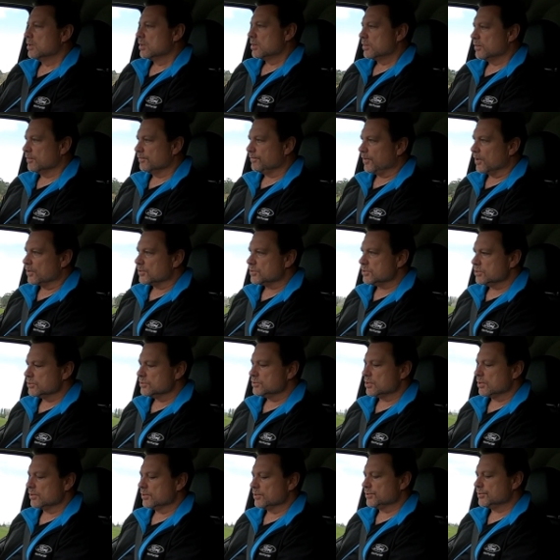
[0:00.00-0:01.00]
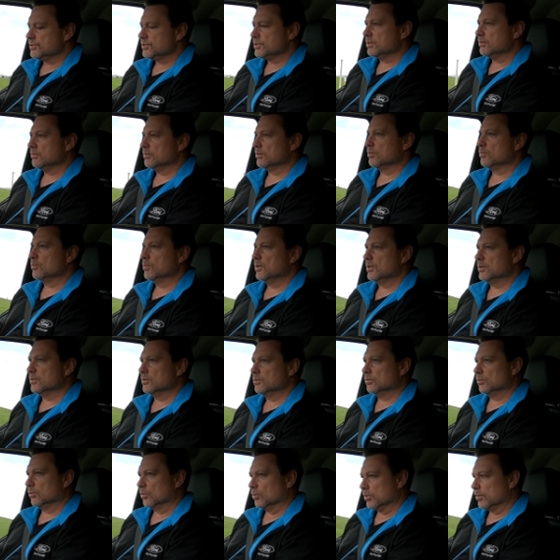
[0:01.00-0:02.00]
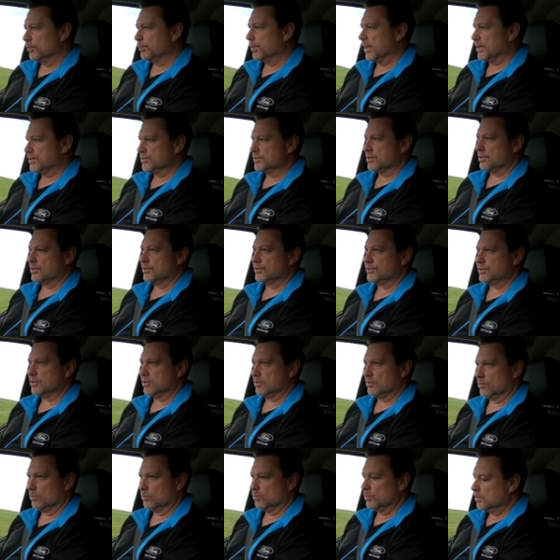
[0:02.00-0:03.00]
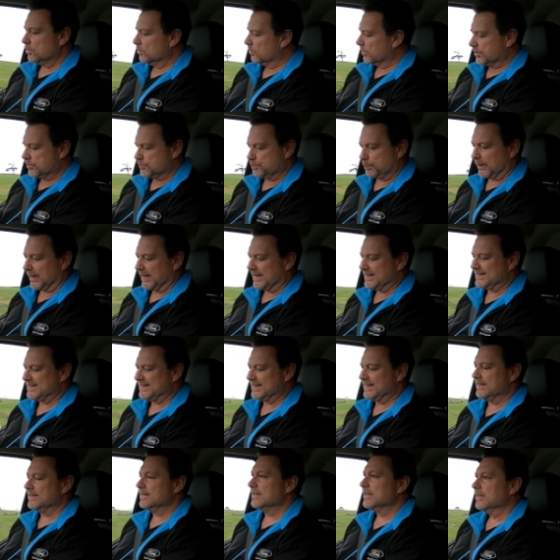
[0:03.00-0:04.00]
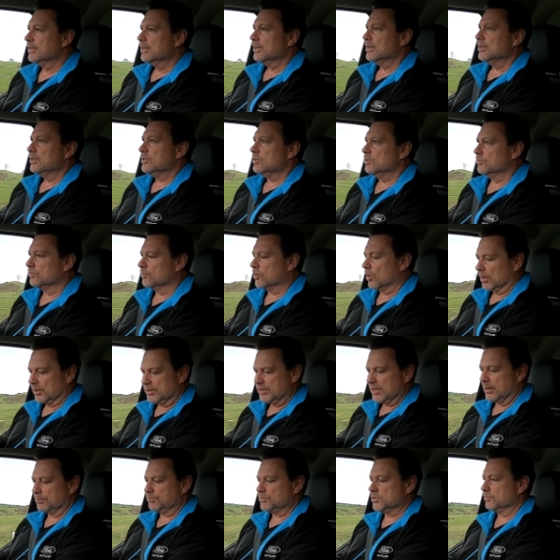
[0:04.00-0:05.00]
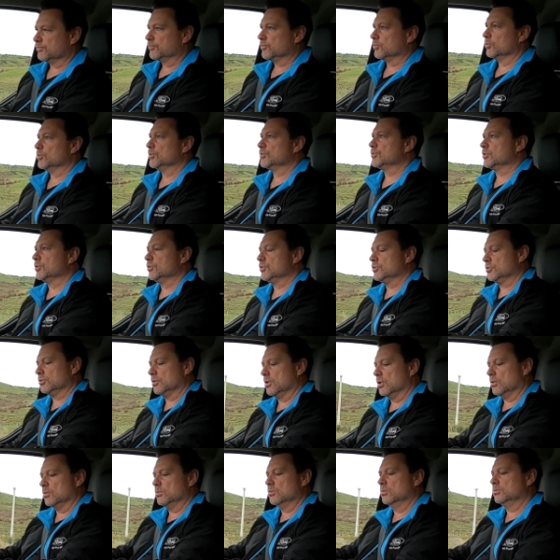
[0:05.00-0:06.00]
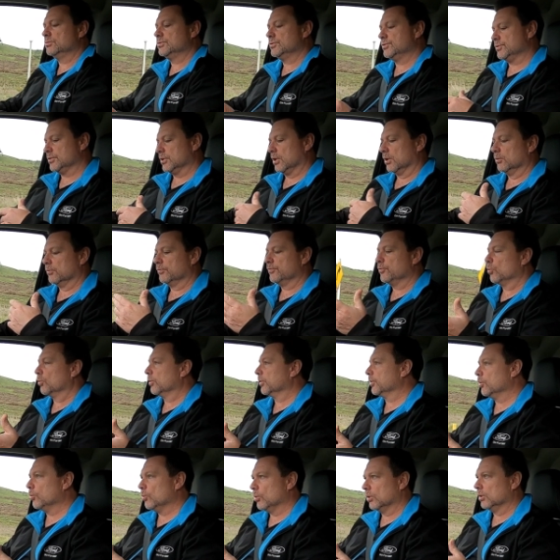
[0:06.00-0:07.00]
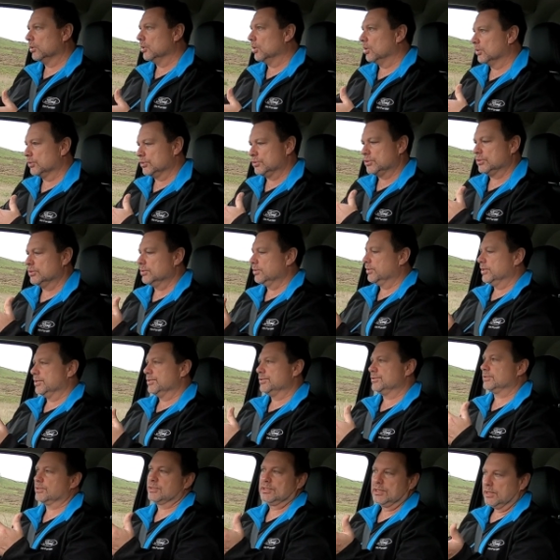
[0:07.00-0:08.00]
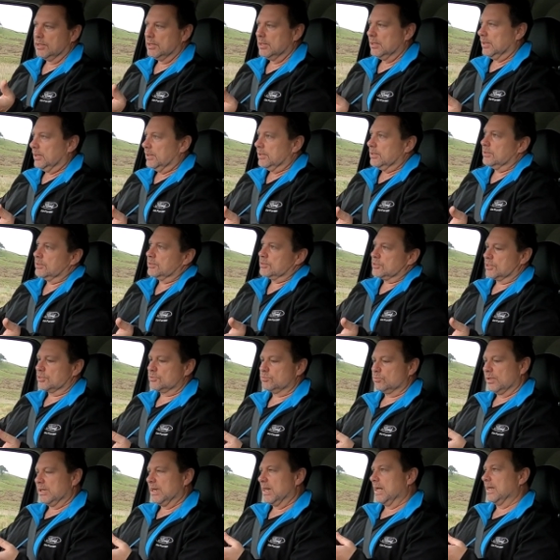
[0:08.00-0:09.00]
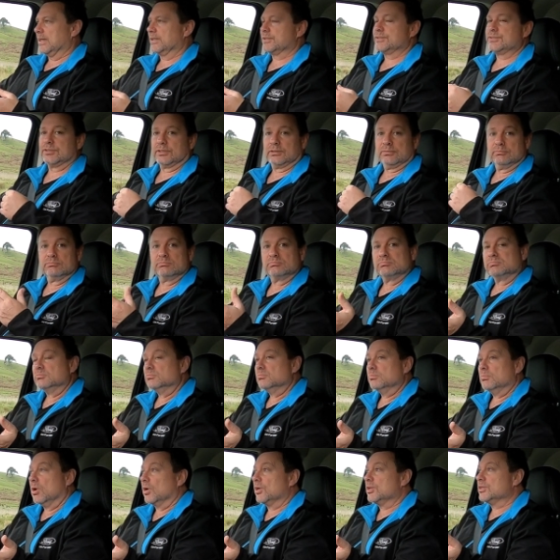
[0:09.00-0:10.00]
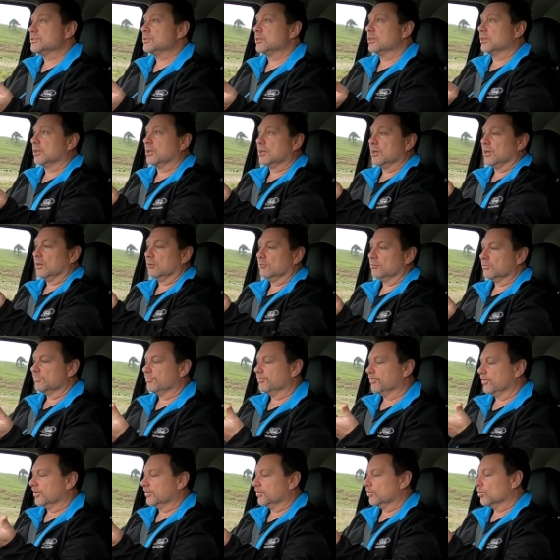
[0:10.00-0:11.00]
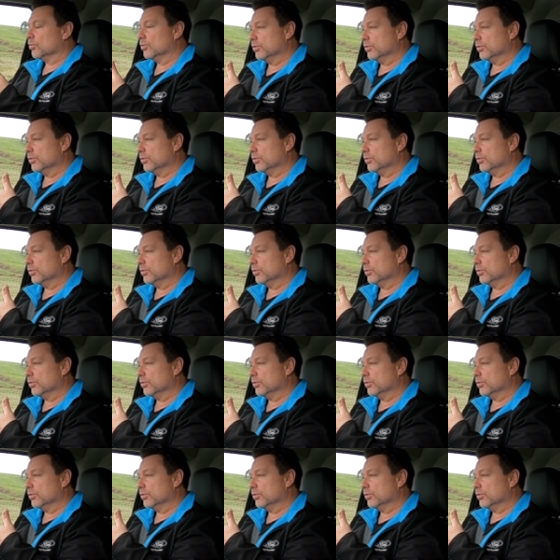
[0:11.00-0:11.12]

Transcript: The functions on the steering wheel, or the buttons on the steering wheel, there's plenty. You've got adaptive cruise control, so if you want to go on long journeys, you can just relax and monitor the car in front, or